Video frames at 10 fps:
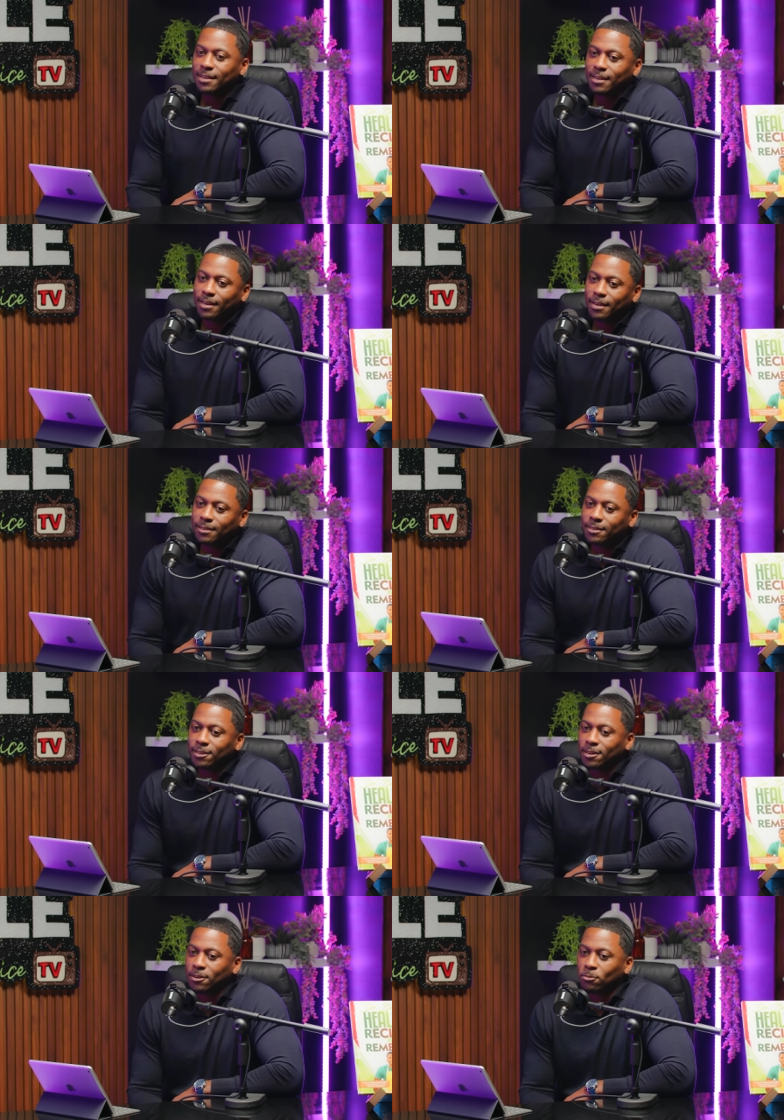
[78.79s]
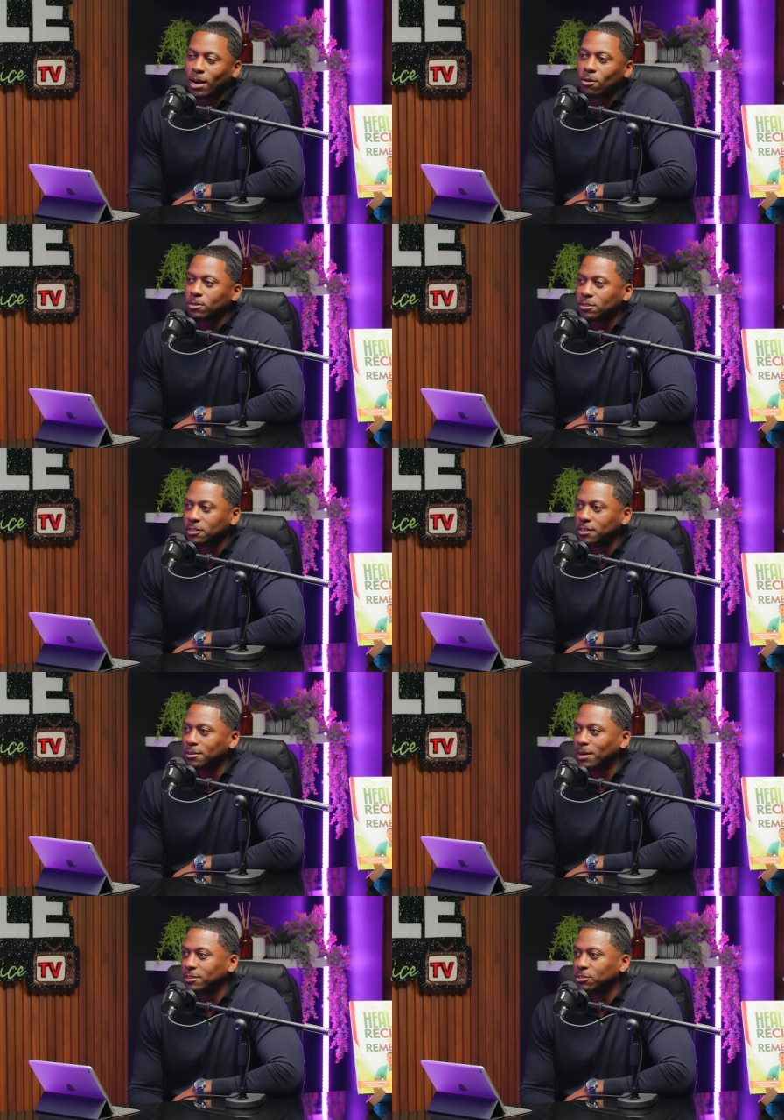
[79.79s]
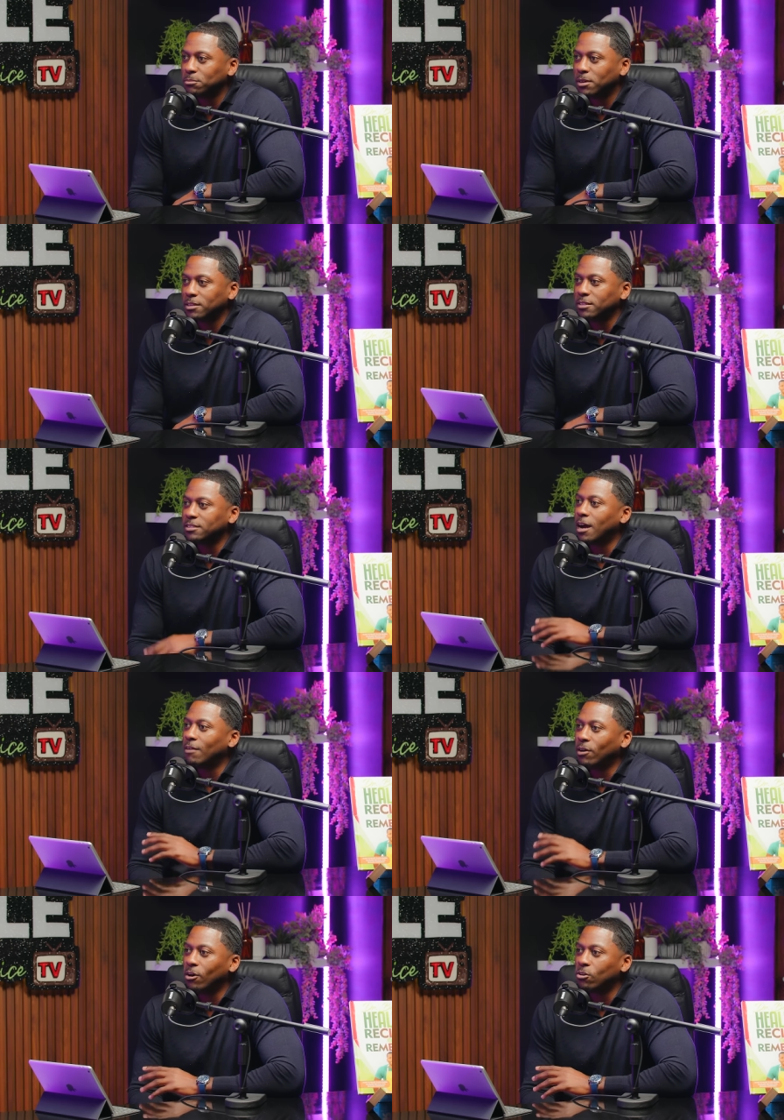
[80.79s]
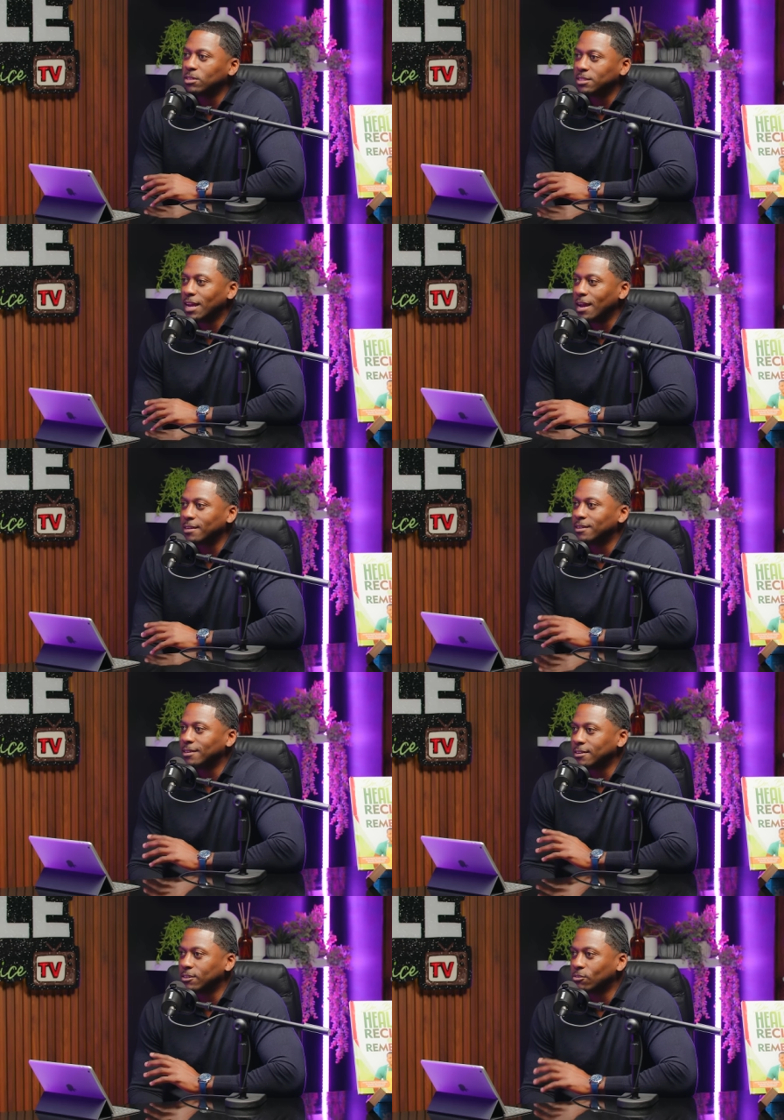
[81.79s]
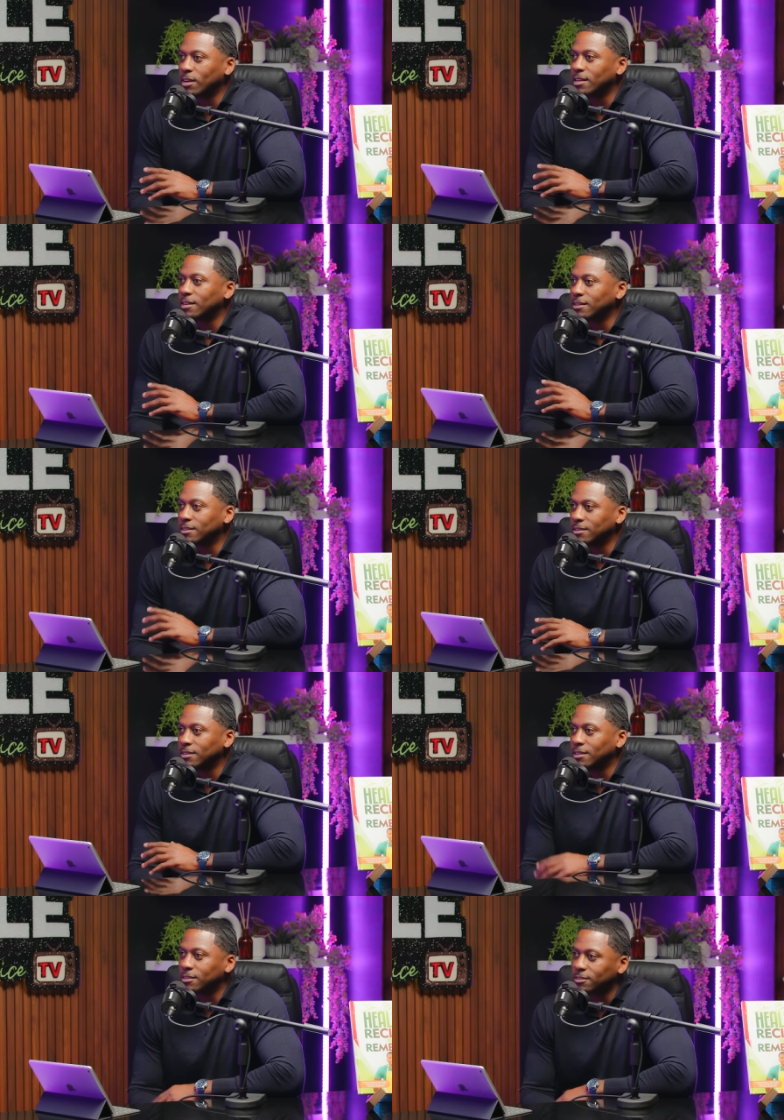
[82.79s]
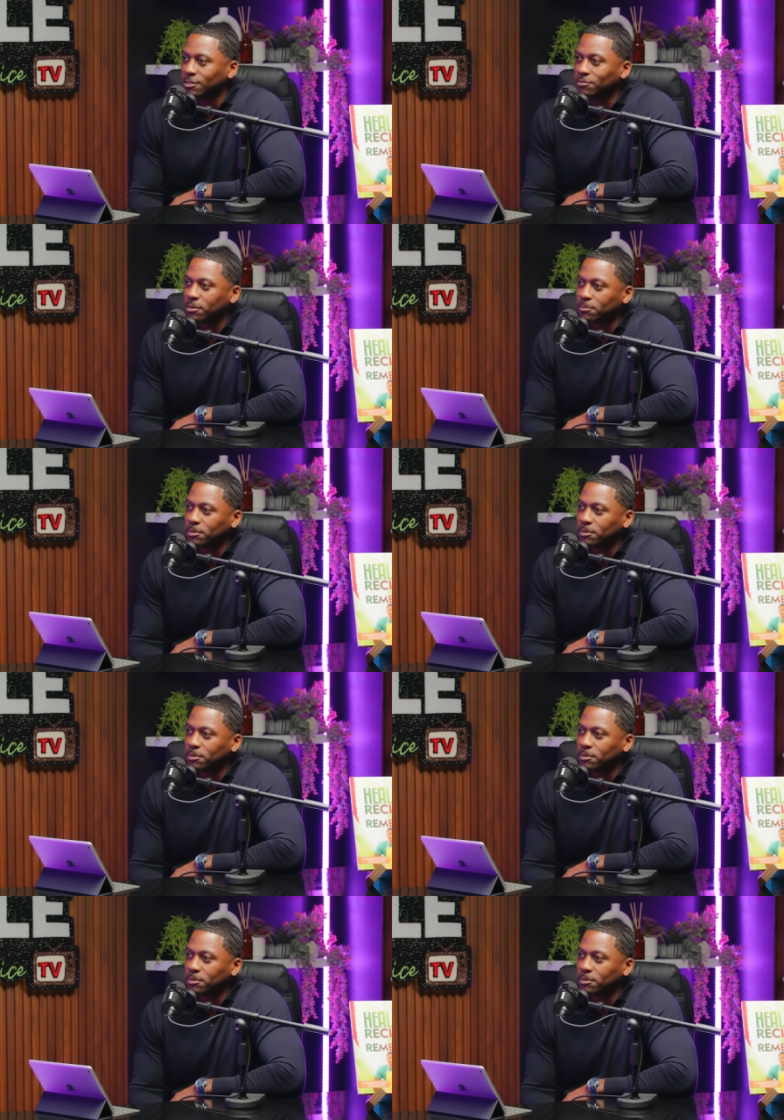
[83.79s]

And what I will say about you, brother, is I've always gotten a great and good energy from you.